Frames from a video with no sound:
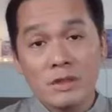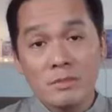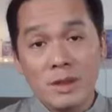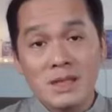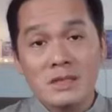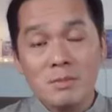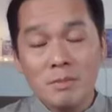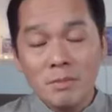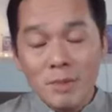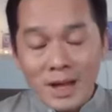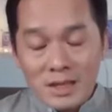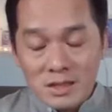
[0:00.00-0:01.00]
third best,
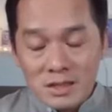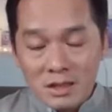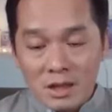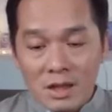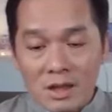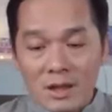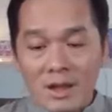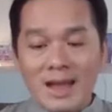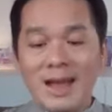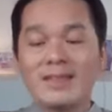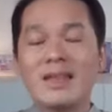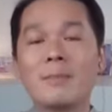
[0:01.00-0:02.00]
but
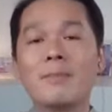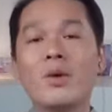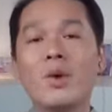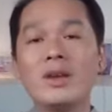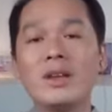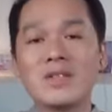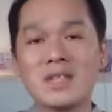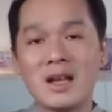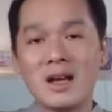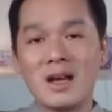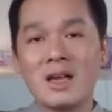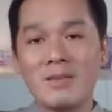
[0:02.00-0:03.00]
at that point of
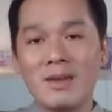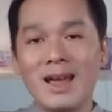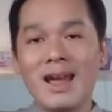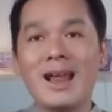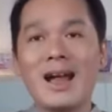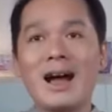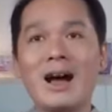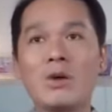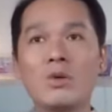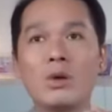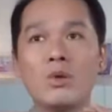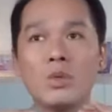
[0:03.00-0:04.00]
time, at
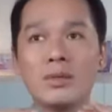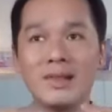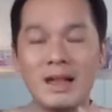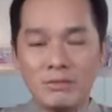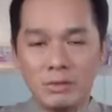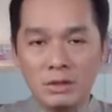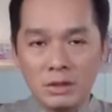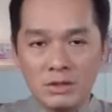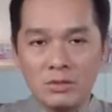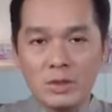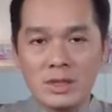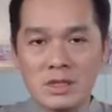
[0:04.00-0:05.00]
our level
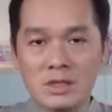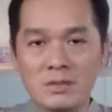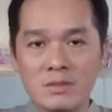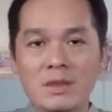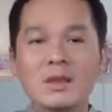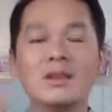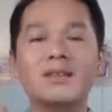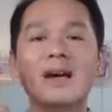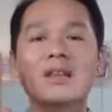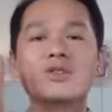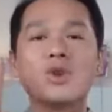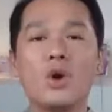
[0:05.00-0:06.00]
of wisdom,
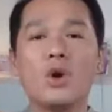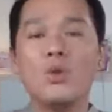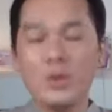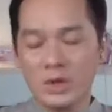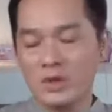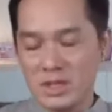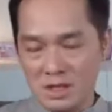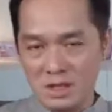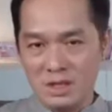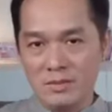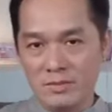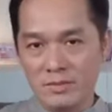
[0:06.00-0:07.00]
that is all we could
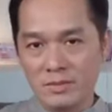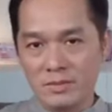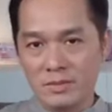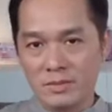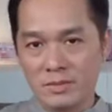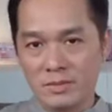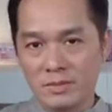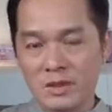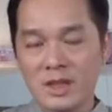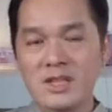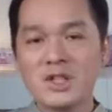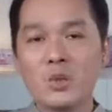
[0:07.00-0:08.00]
see.
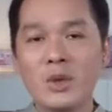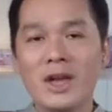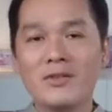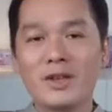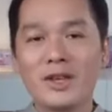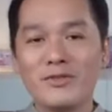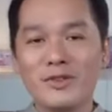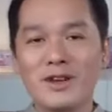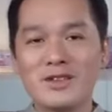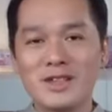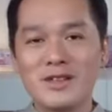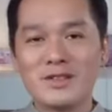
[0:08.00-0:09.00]
Okay, so we have to give
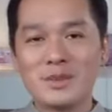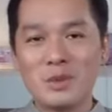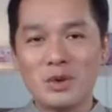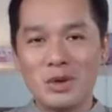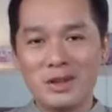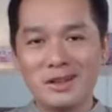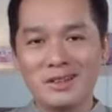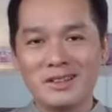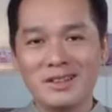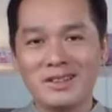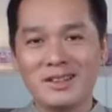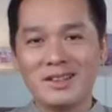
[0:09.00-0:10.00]
ourselves some credit.
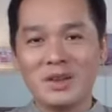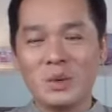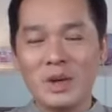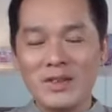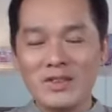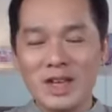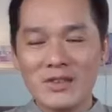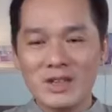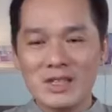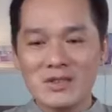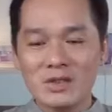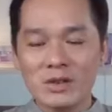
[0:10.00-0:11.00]
We have to
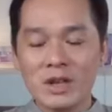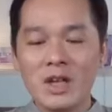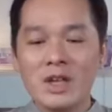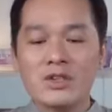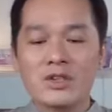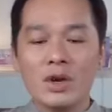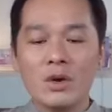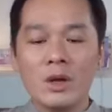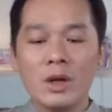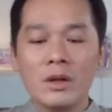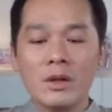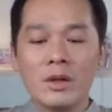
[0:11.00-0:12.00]
give ourselves a credit.
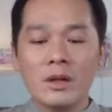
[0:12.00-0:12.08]
So